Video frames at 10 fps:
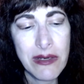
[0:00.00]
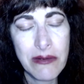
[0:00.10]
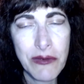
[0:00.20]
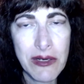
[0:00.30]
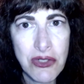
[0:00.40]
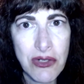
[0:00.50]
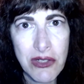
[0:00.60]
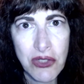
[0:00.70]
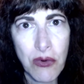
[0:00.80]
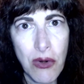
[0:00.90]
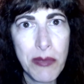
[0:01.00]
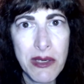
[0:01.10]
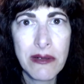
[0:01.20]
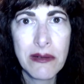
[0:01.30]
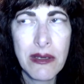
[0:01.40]
fact, Josh
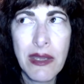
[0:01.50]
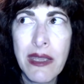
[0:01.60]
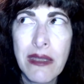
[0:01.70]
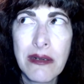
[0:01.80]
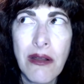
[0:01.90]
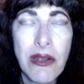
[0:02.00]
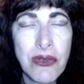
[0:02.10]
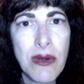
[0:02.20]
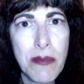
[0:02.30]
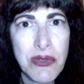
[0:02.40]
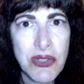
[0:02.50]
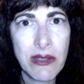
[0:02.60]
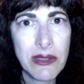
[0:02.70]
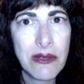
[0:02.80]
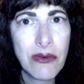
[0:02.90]
Groban and Andre
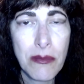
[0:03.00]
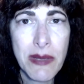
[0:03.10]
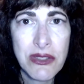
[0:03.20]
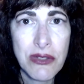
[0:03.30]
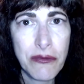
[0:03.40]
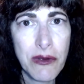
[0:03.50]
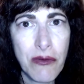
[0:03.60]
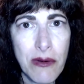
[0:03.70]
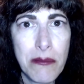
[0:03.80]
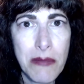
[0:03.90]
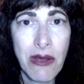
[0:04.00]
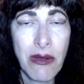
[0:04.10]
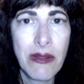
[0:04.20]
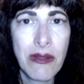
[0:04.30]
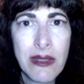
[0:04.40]
Bocelli, who are my 2 favorite
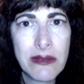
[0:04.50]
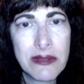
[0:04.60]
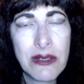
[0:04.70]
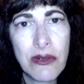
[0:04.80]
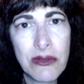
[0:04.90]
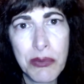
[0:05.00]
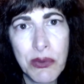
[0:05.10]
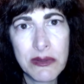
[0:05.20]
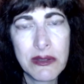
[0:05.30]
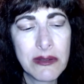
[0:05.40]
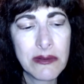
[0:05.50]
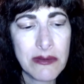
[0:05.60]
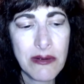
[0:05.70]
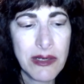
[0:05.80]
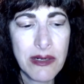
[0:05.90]
male singers, both did the
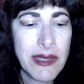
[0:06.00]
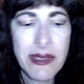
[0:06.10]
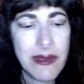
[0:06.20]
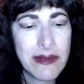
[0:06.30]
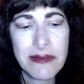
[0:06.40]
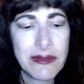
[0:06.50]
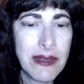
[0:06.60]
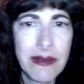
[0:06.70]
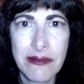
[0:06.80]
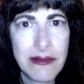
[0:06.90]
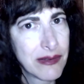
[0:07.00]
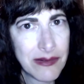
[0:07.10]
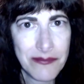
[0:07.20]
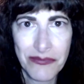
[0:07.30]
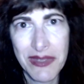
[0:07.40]
song, and I can't sing
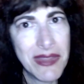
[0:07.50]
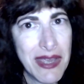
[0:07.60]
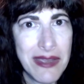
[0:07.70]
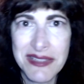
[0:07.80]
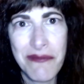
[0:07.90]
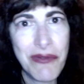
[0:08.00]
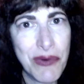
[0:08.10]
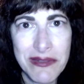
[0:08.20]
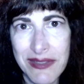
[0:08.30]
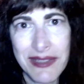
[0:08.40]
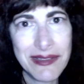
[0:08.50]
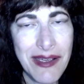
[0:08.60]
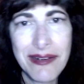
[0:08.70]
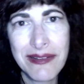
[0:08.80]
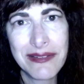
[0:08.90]
in that deep voice like
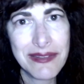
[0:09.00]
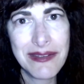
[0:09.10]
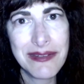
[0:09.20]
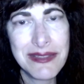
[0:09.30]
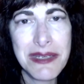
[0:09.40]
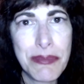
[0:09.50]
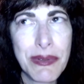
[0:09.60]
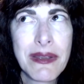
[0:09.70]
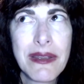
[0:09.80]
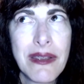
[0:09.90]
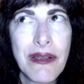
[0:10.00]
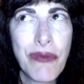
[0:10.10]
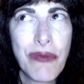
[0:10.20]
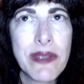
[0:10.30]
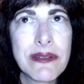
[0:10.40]
that. It's a deep
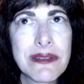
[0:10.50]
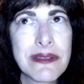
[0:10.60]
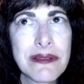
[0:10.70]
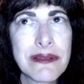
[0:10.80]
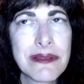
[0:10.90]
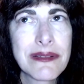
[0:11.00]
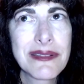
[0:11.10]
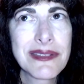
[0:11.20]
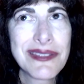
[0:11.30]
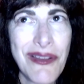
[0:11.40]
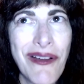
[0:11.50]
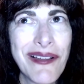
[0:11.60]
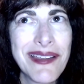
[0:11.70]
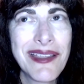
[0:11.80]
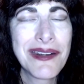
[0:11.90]
voiced
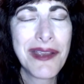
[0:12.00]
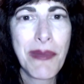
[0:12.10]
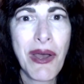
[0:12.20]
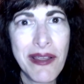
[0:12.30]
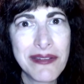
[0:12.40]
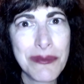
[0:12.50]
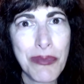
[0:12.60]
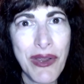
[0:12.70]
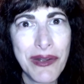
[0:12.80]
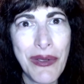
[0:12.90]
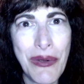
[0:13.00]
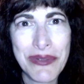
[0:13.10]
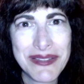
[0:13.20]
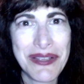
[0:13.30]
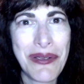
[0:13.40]
song and I'm a high soprano.
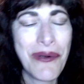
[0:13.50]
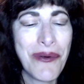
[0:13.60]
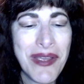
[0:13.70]
So